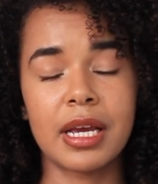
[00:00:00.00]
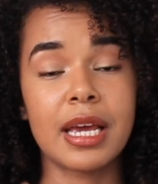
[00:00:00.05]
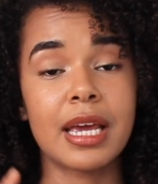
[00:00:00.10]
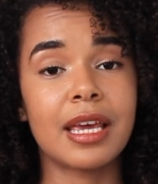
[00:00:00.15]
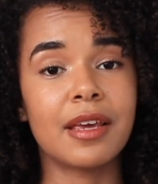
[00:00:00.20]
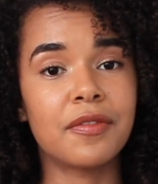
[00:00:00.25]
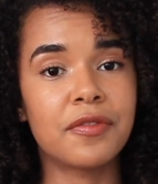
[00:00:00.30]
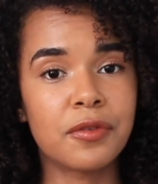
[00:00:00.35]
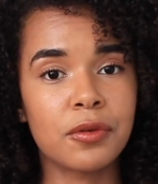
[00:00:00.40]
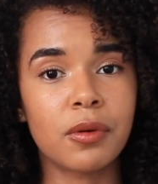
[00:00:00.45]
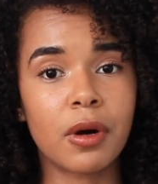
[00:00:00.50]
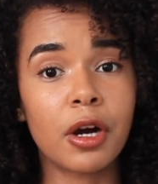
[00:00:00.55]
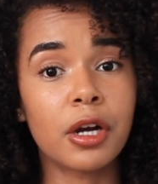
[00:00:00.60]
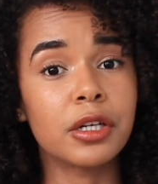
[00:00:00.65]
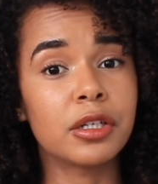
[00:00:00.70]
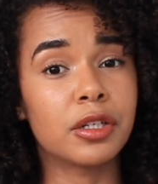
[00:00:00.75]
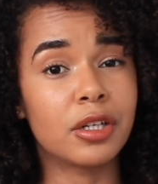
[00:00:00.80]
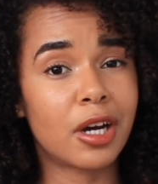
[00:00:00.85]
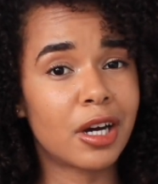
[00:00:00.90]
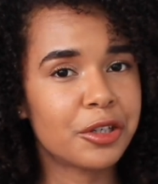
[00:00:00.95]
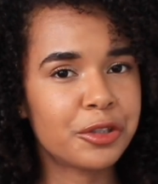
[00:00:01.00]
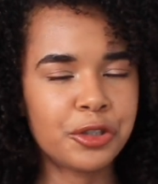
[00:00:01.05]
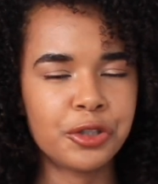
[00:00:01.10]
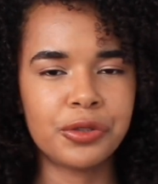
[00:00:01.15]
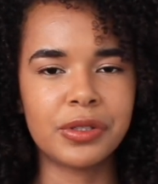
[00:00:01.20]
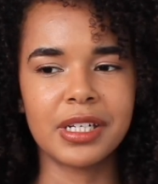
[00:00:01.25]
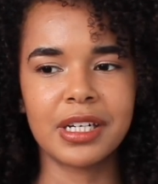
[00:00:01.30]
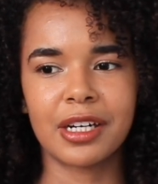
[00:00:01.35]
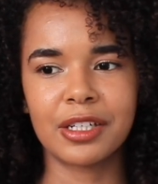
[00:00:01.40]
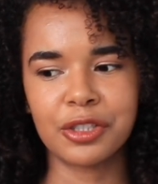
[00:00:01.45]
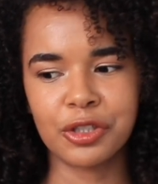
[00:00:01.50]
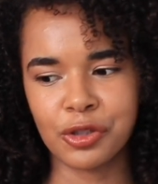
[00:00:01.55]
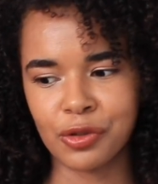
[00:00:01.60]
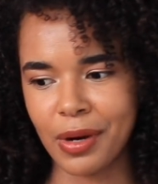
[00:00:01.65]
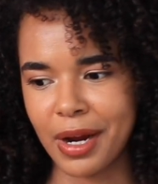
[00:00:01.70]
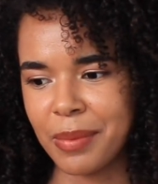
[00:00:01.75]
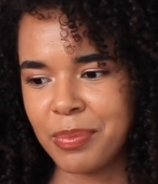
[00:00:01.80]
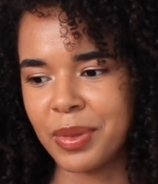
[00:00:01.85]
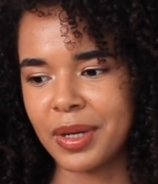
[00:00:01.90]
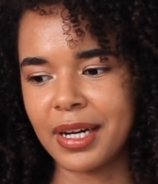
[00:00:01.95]
If you are not shooting on a
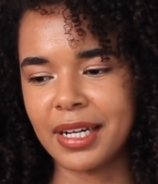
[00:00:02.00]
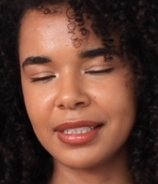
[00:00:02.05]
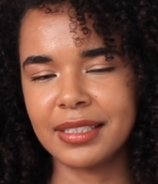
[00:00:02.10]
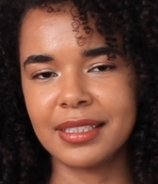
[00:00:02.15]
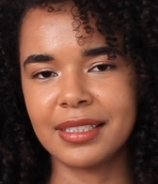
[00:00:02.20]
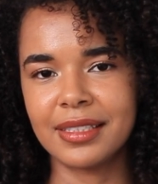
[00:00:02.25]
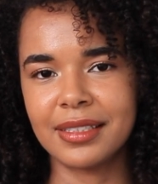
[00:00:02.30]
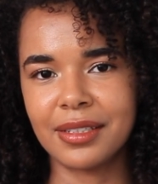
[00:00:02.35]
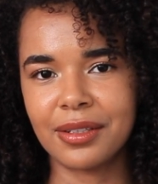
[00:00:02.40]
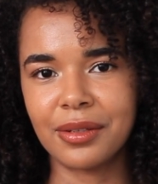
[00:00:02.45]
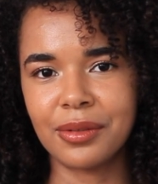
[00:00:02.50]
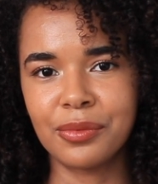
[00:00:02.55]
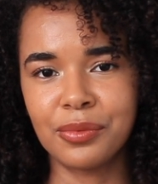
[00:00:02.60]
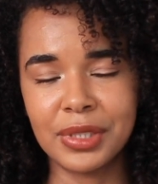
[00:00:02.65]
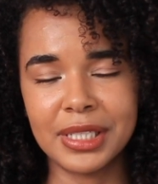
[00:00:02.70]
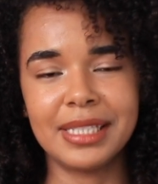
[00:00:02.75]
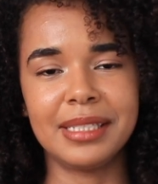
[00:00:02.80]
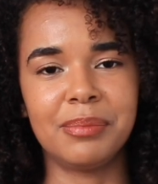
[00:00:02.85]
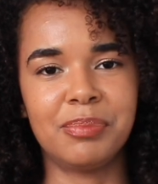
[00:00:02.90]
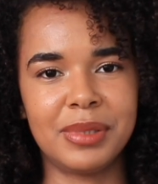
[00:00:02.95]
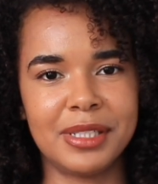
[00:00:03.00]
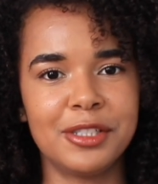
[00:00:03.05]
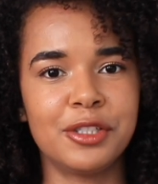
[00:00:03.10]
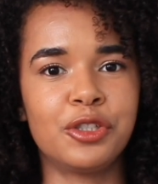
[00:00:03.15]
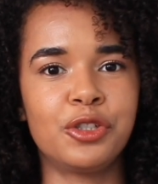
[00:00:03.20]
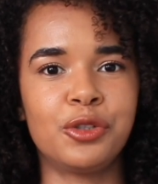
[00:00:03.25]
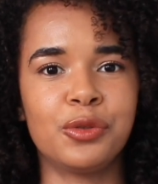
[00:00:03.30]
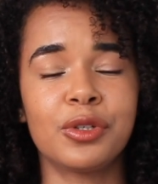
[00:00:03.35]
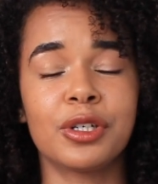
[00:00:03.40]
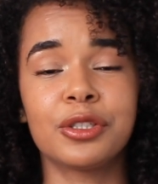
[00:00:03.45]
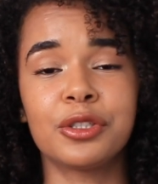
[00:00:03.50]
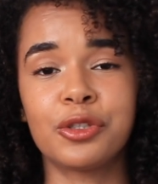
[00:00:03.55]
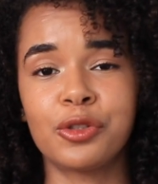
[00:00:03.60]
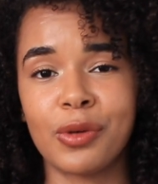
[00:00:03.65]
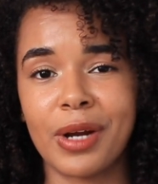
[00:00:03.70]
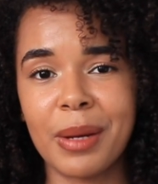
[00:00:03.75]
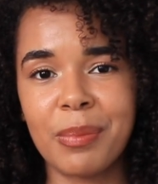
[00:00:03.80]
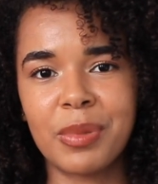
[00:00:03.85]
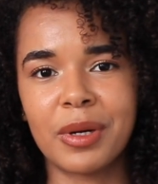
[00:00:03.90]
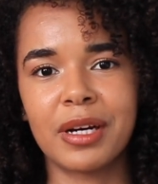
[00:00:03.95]
tripod, really please shoot on a
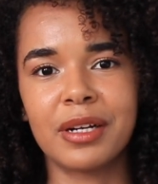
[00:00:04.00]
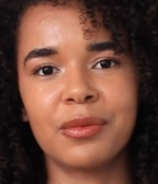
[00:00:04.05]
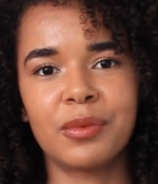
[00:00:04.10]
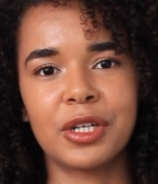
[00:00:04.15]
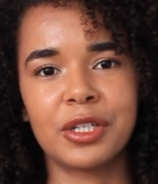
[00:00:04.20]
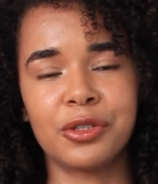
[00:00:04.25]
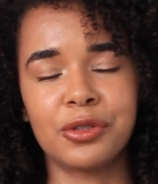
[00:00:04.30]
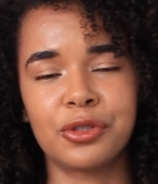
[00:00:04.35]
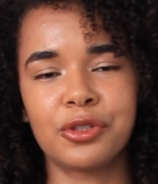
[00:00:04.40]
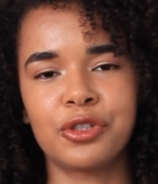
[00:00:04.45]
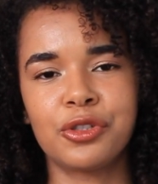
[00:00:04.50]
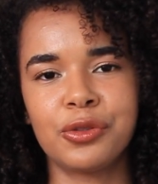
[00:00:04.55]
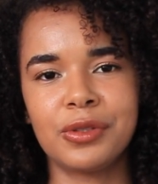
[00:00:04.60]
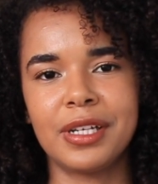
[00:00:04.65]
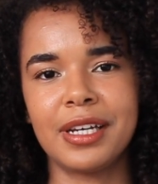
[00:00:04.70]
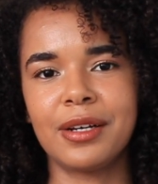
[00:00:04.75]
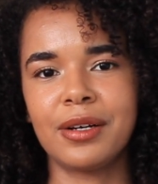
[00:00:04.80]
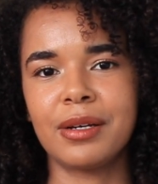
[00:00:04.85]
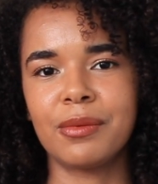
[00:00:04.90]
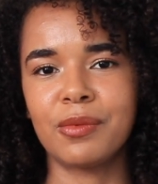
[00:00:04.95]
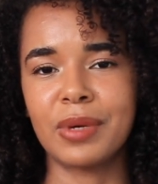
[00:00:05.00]
tripod when you're shooting